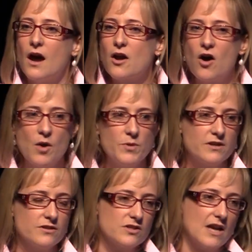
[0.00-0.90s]
a common
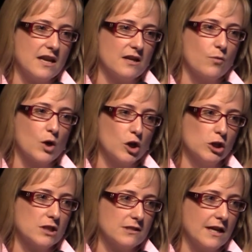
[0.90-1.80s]
understanding of what good
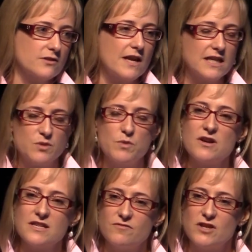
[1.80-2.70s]
looks like, so that
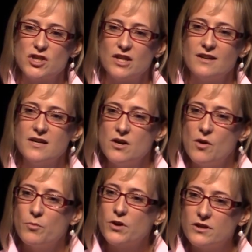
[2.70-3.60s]
experience vision,
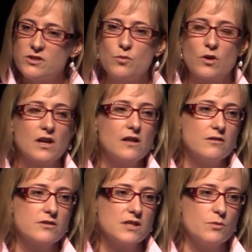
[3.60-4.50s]
but also working
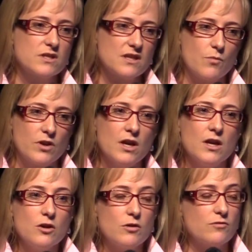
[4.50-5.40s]
closely with someone
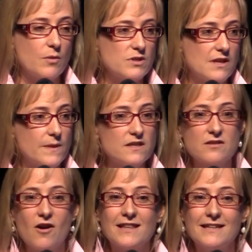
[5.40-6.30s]
who can represent the
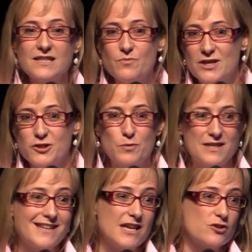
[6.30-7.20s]
design lead to make sure we
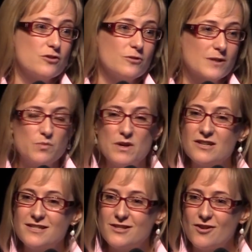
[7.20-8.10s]
stay true to
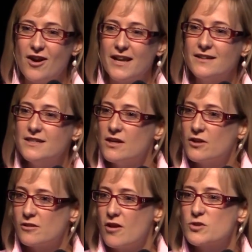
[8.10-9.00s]
experience design.
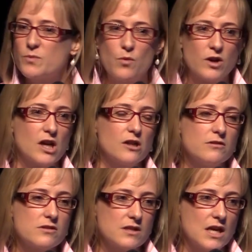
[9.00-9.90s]
You'll also be working
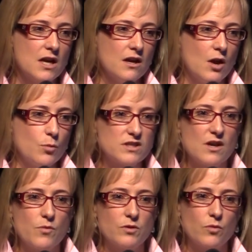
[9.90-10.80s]
closely with
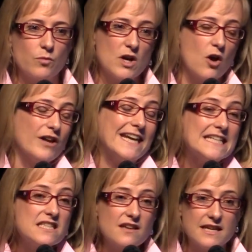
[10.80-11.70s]
someone, what we call an
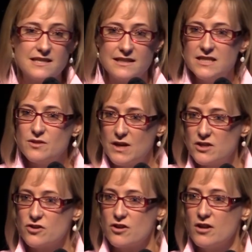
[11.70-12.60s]
insights lead, to
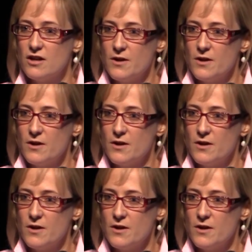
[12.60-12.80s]
make sure